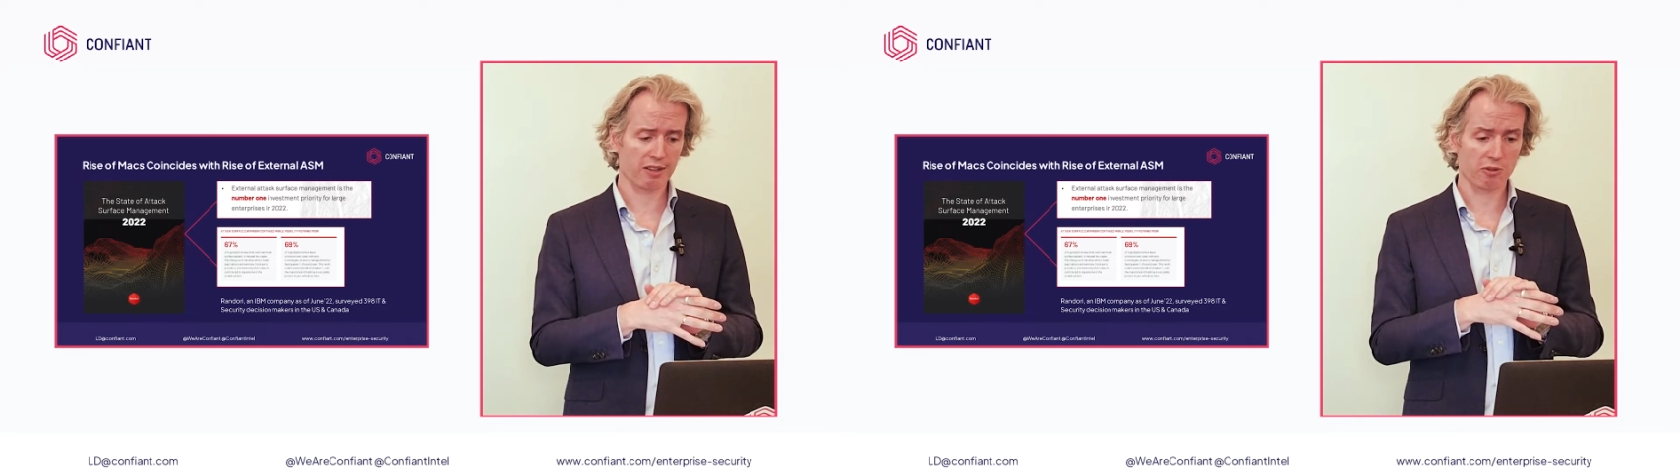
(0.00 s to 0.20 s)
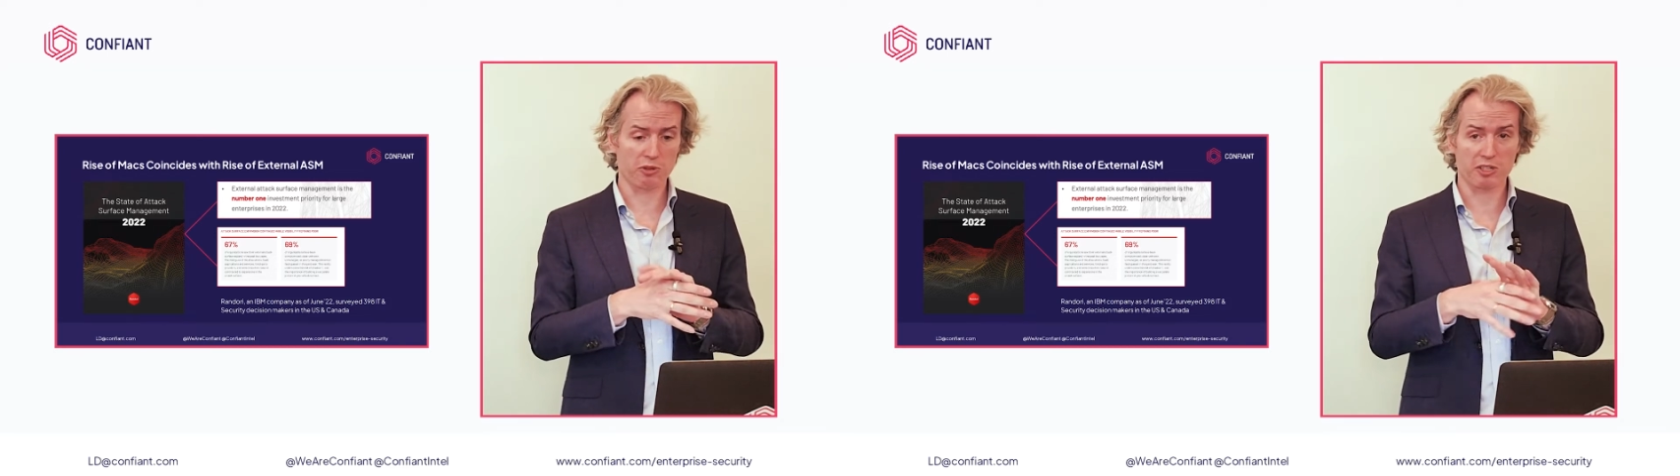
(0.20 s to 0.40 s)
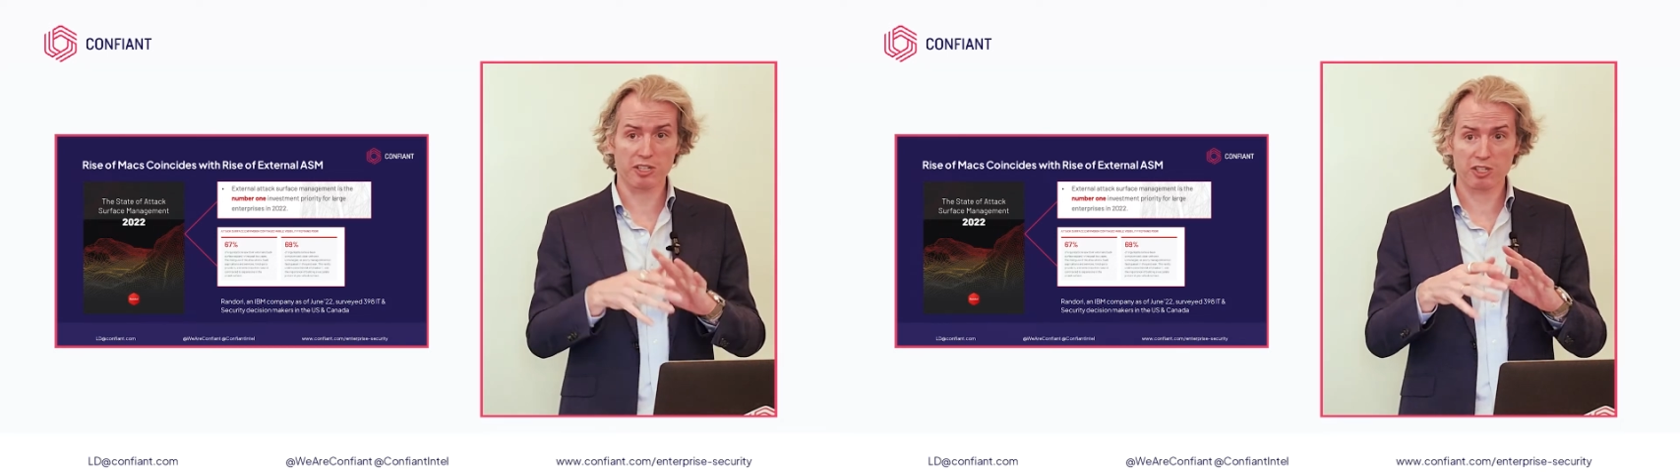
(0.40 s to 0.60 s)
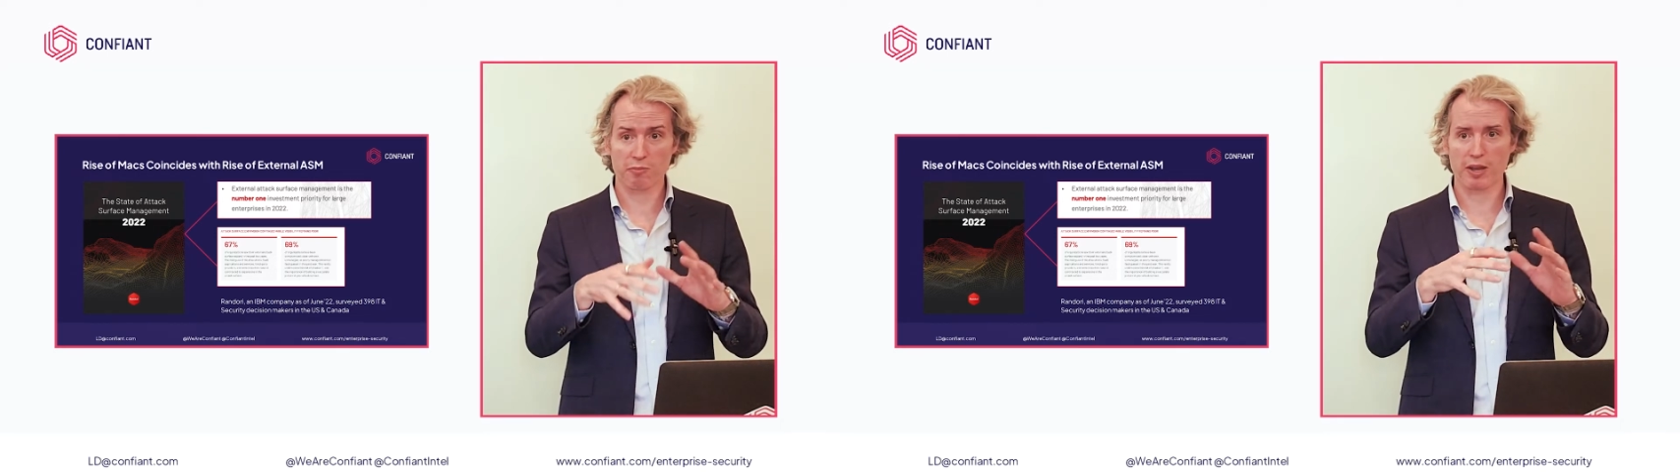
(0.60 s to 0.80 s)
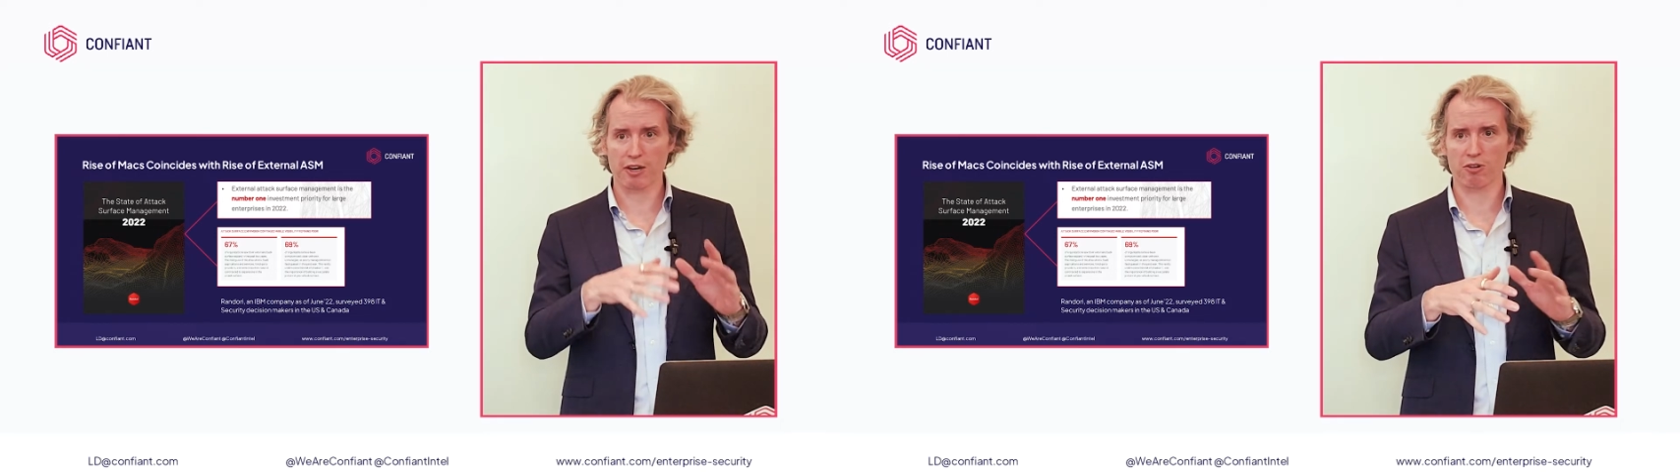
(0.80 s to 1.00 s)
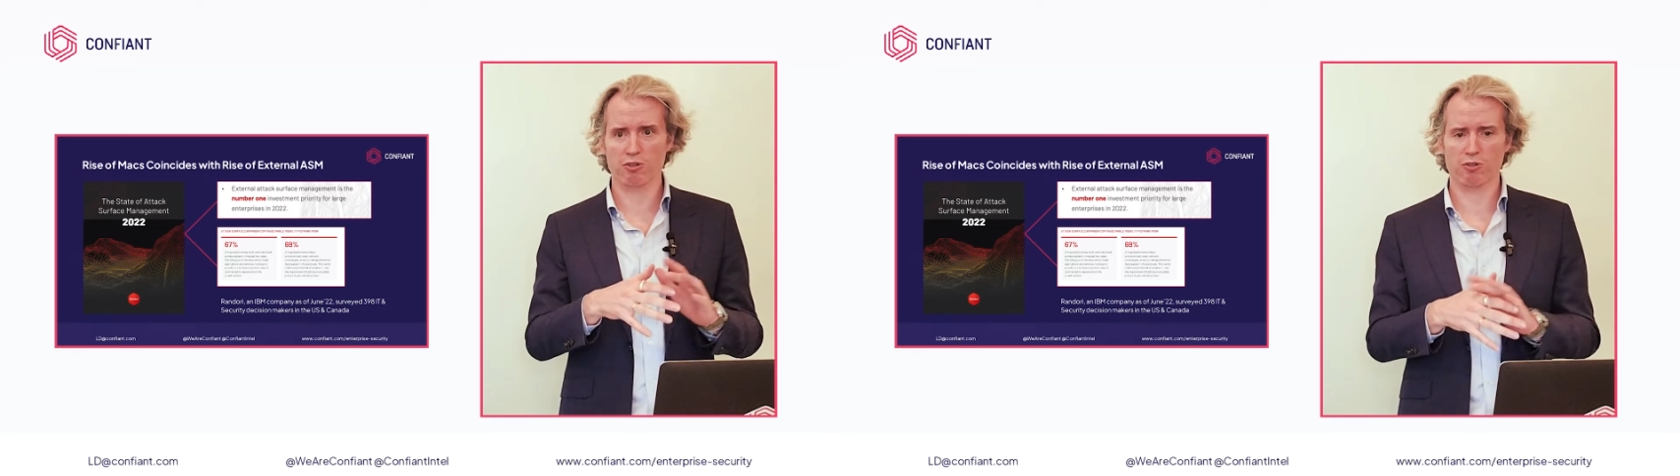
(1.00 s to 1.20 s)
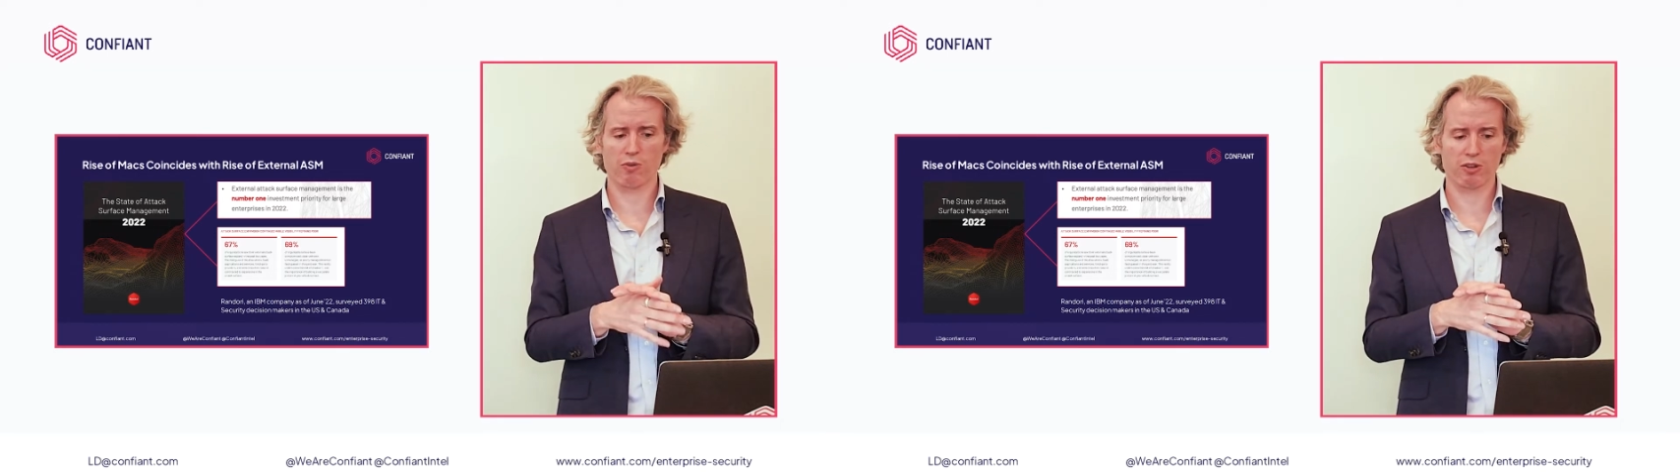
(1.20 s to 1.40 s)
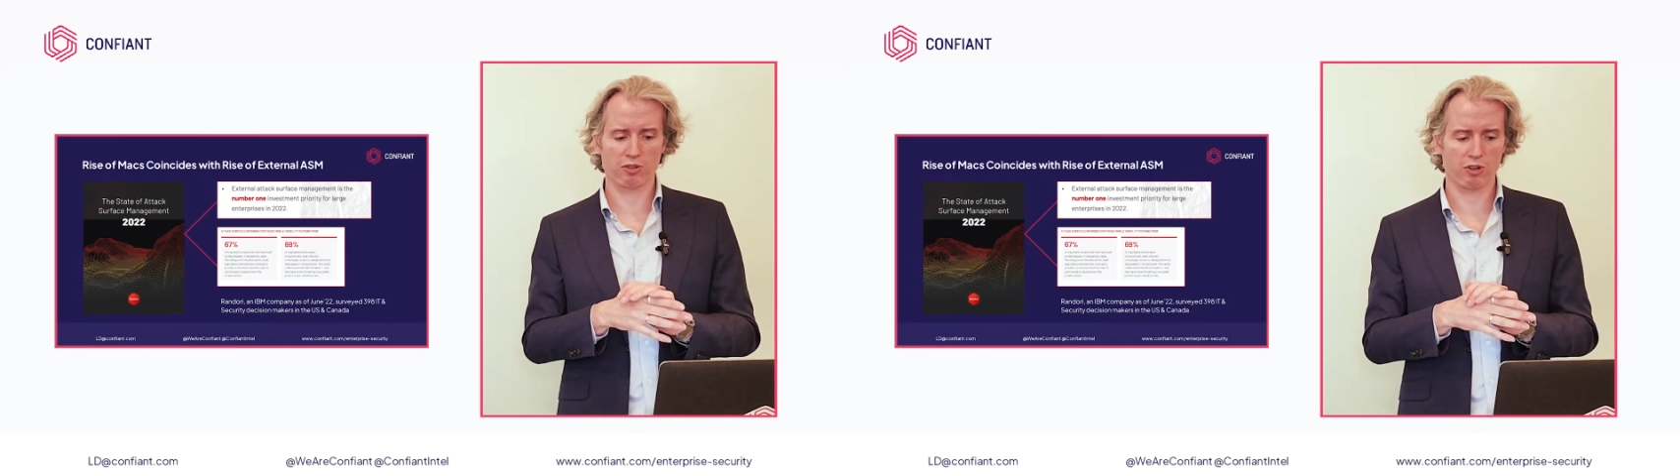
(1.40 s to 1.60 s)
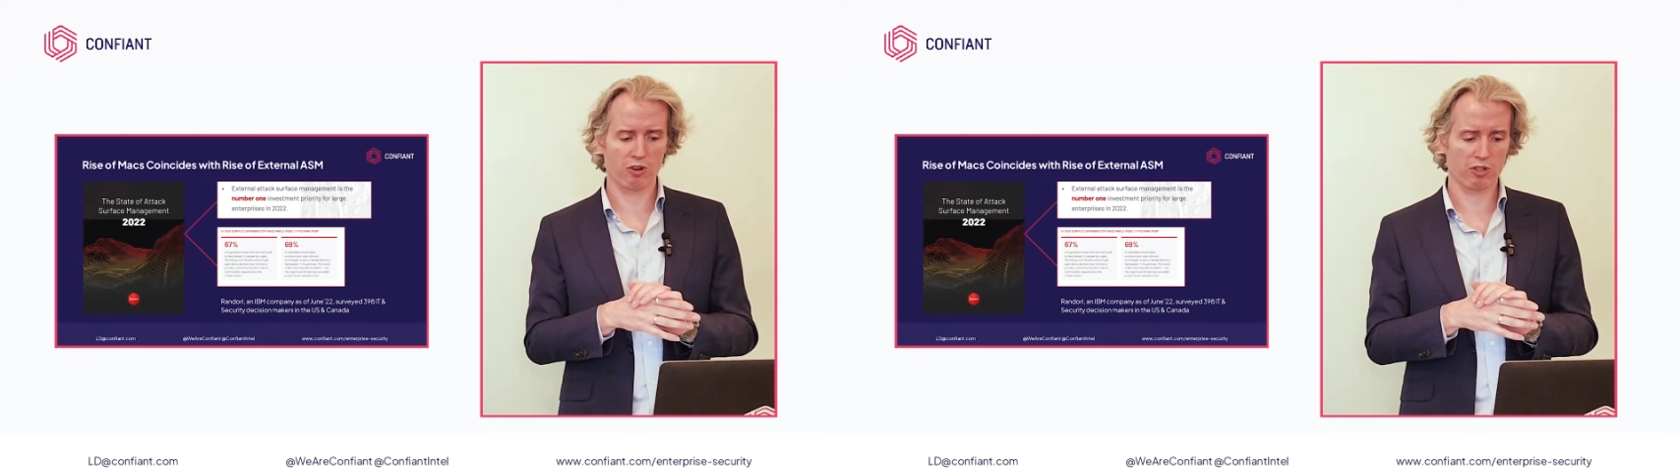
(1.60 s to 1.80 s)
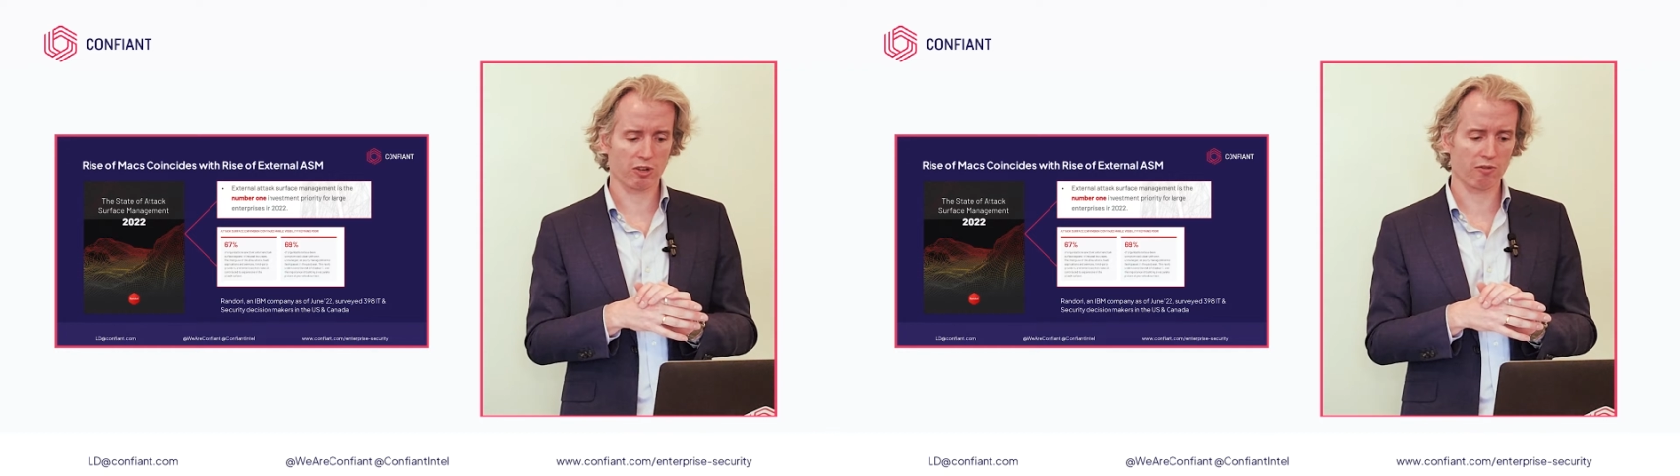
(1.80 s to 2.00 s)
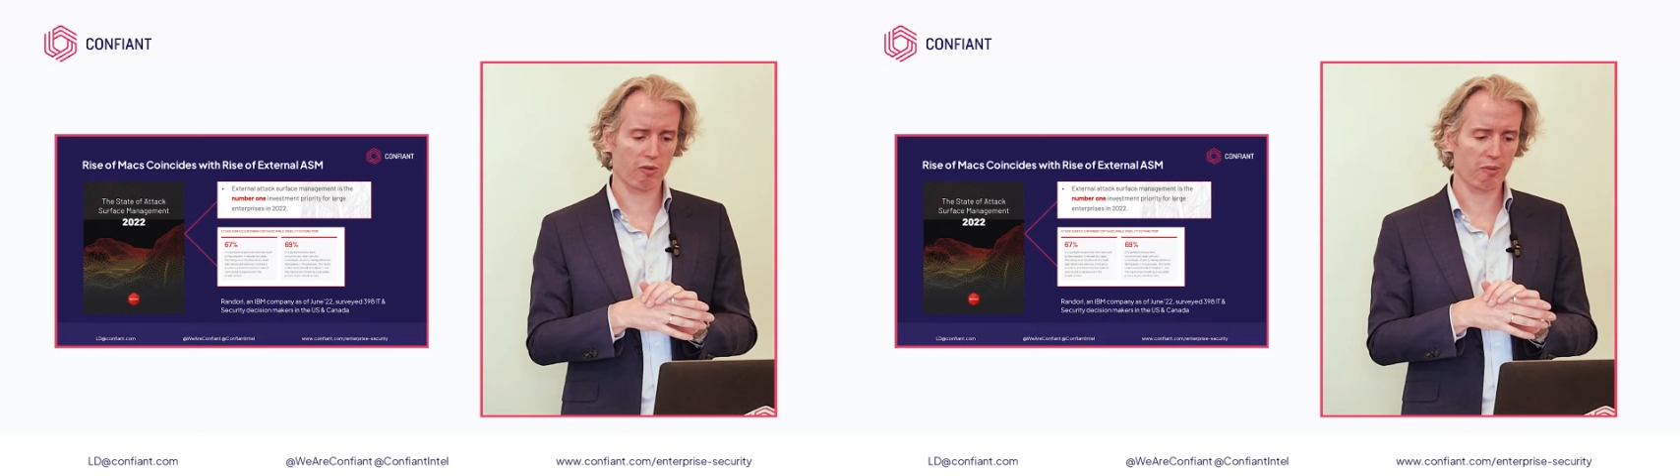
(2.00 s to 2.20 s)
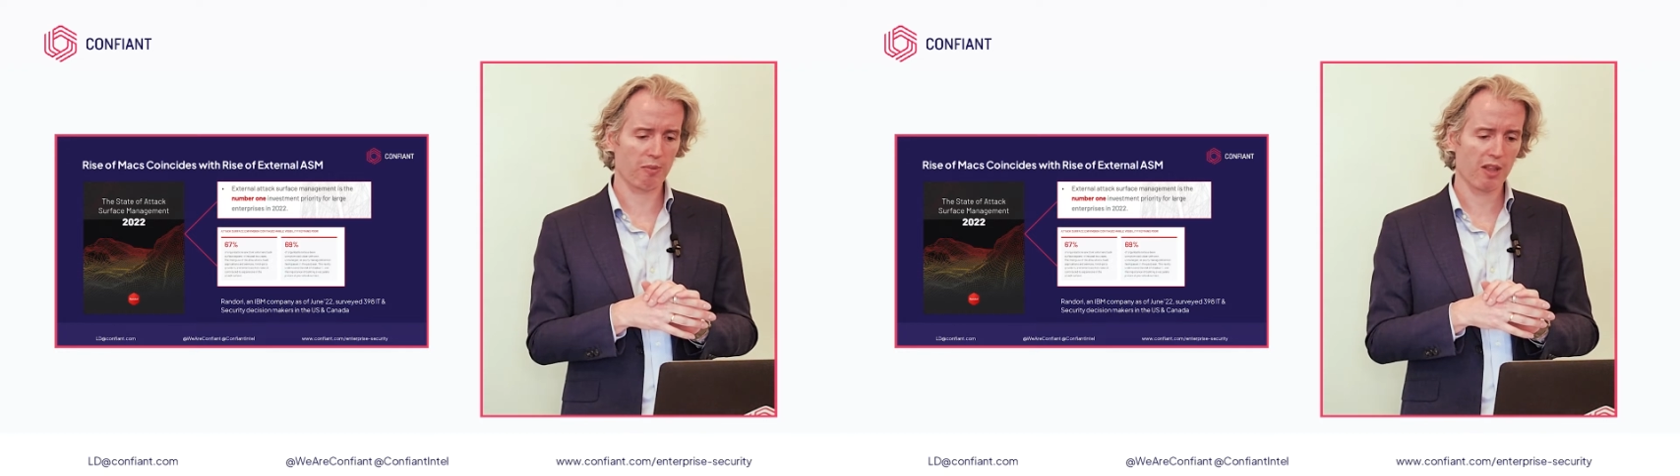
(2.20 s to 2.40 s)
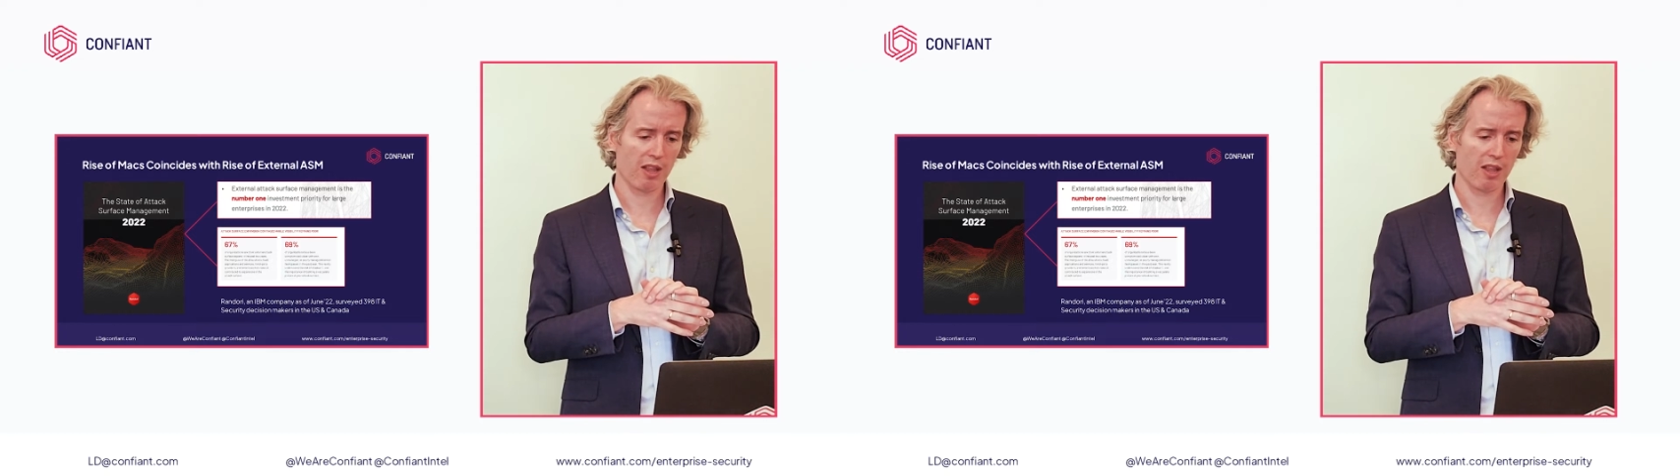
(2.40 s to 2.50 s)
that were decision makers around security software.